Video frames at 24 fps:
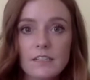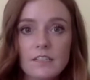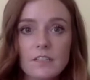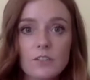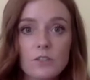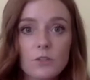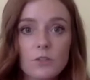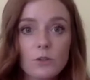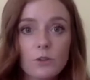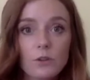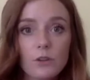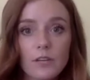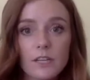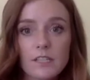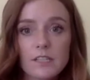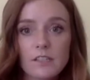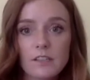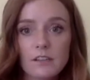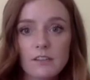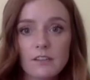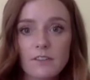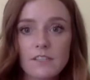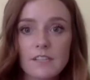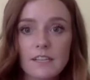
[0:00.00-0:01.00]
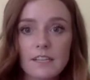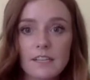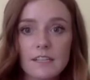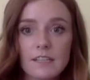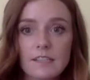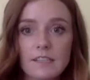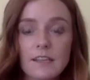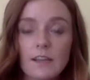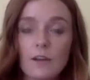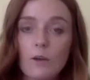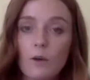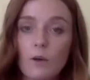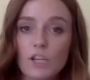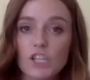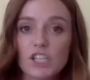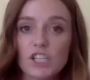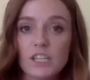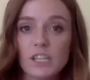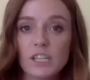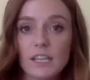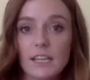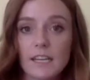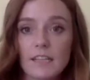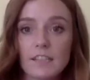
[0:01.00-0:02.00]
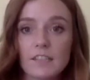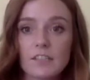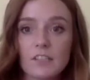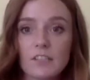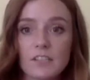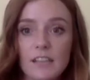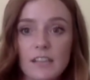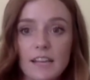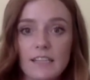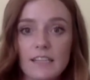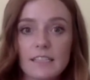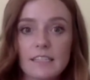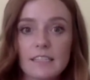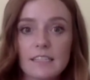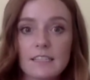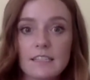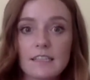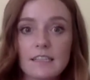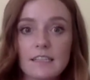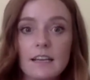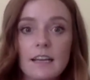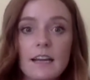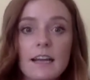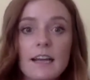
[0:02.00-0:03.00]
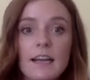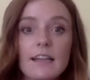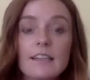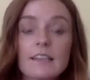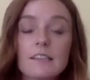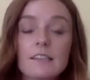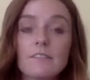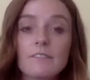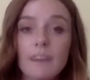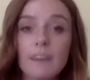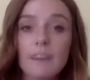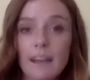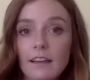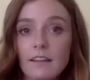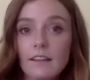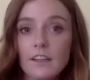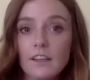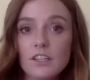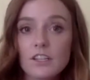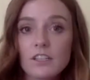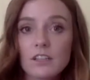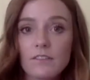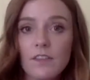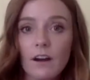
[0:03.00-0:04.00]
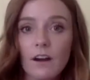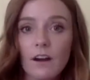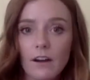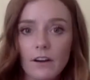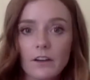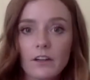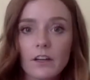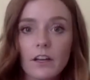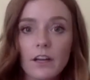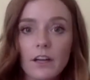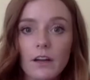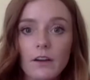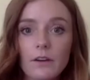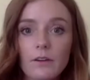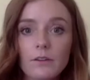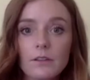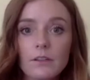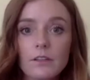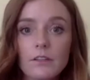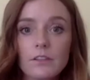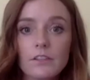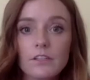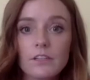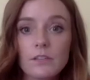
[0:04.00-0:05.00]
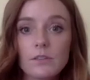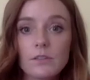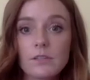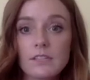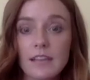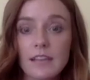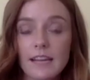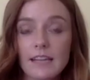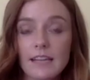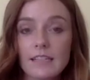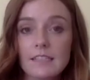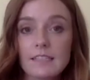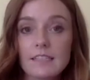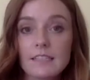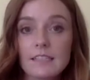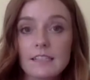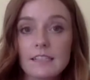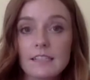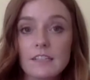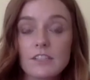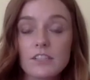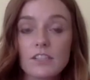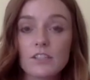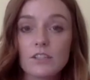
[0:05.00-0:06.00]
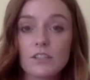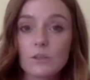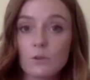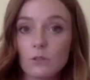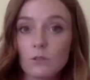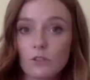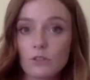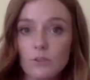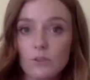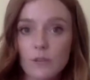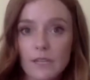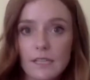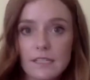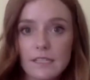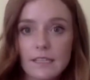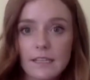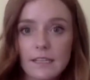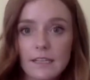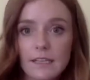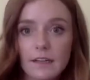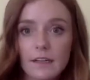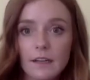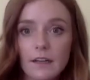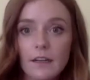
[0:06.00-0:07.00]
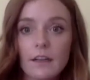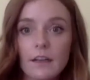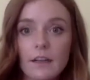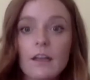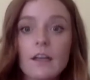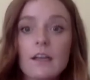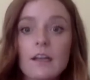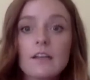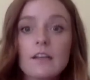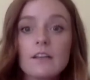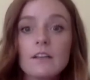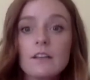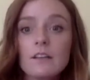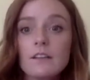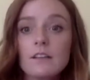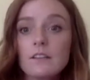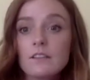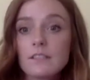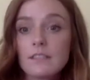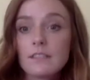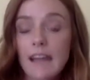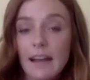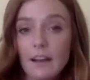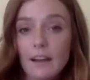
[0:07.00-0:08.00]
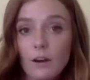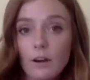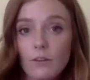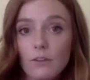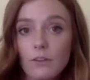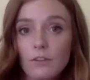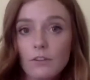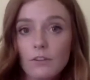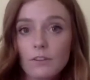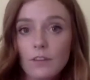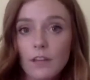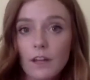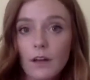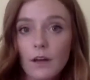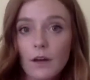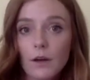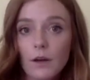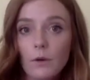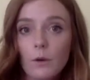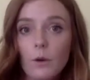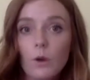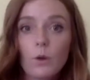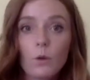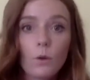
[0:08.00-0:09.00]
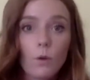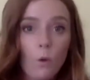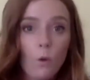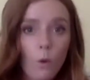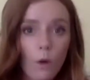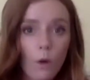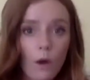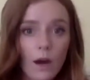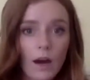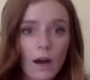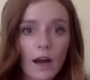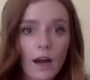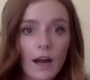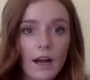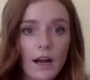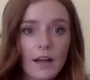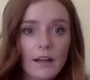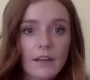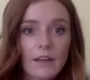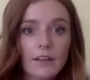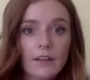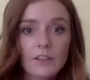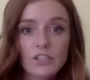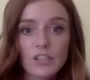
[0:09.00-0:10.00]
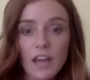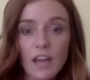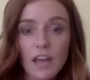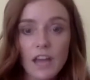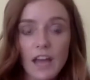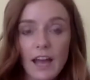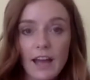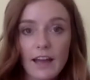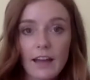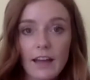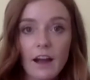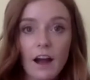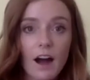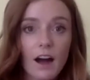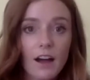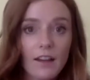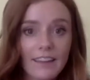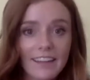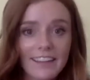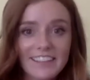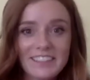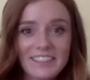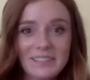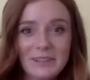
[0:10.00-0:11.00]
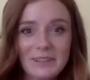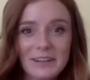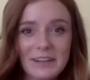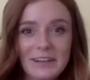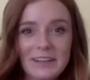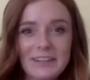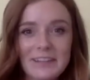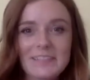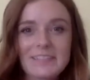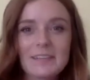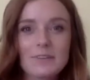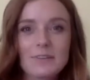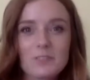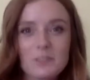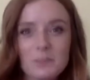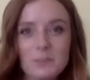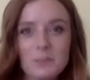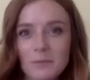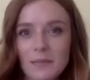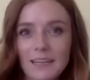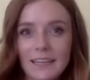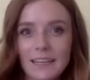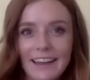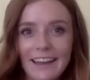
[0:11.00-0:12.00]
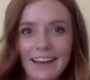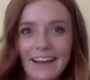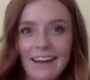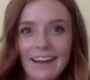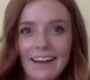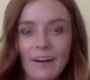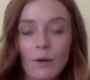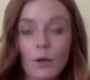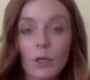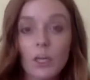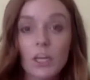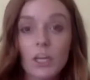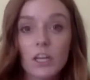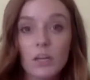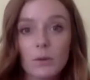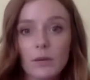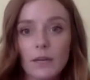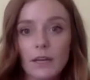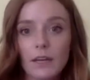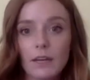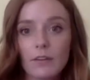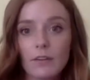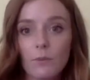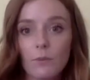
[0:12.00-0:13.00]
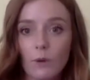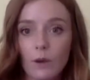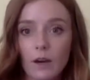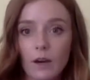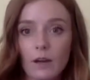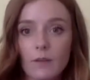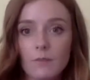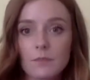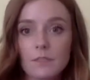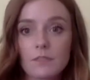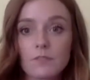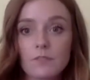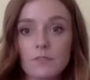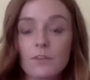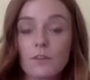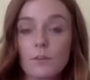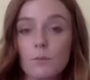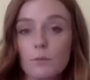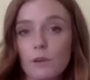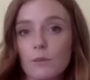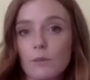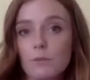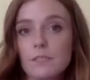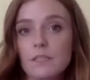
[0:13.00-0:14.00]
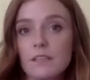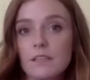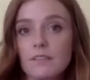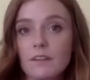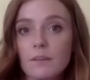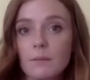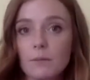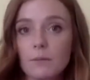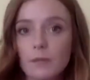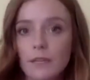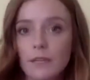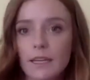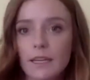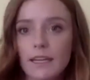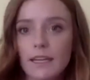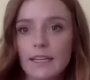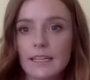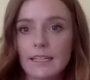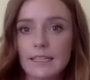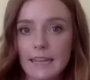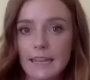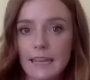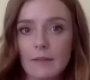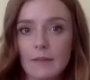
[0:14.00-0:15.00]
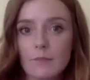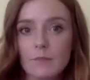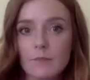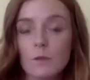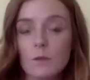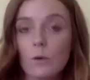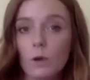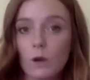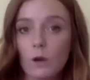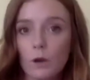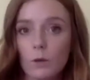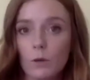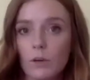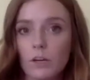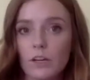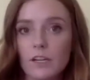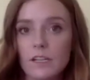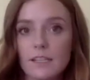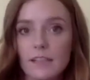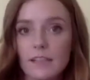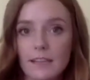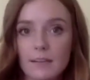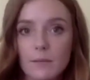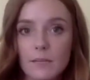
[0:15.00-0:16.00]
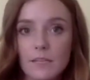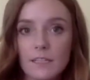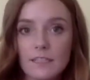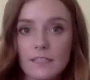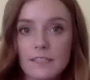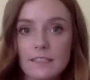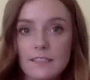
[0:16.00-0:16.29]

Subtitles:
tutoring services, and question and answer sites. It is a violation of the Honor Code to use sites such as Google Translator, Stack Overflow, Quora, Chegg, online tutors, social media, or Q&A forums for the purpose of completing exams or homework assignments.